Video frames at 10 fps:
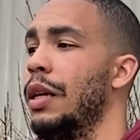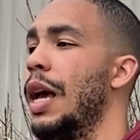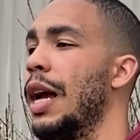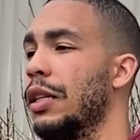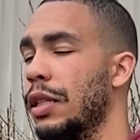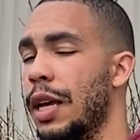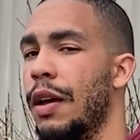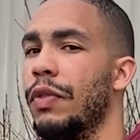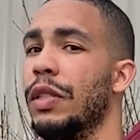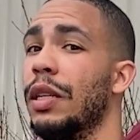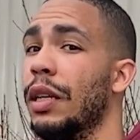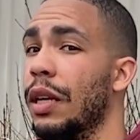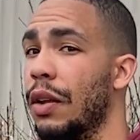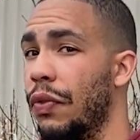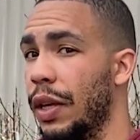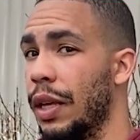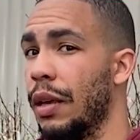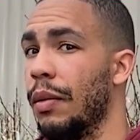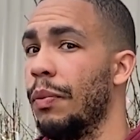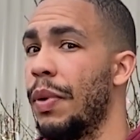actually have a significant
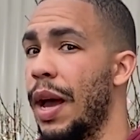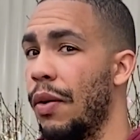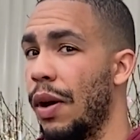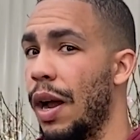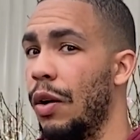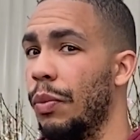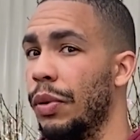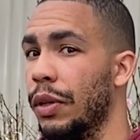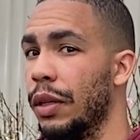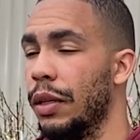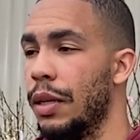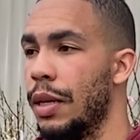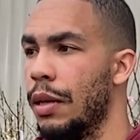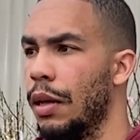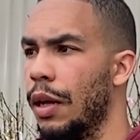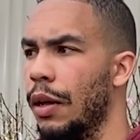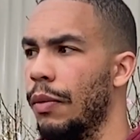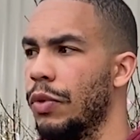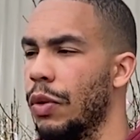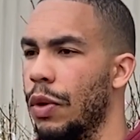power output.
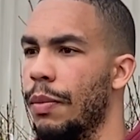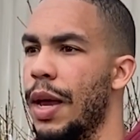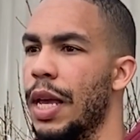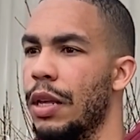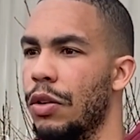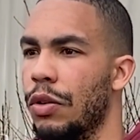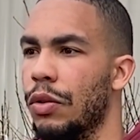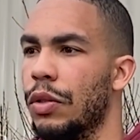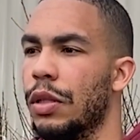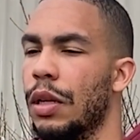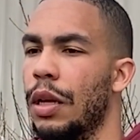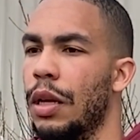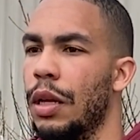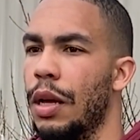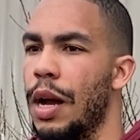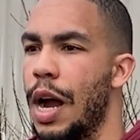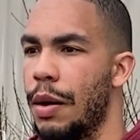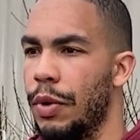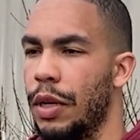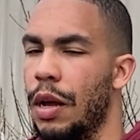So we might use a
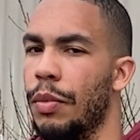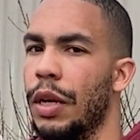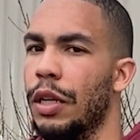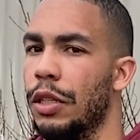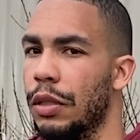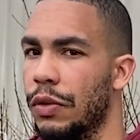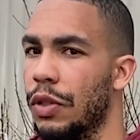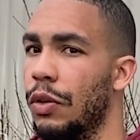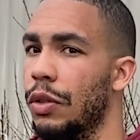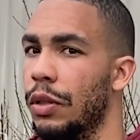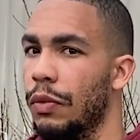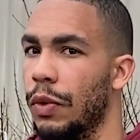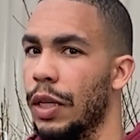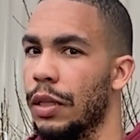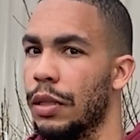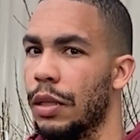hybrid combination of solar and wind.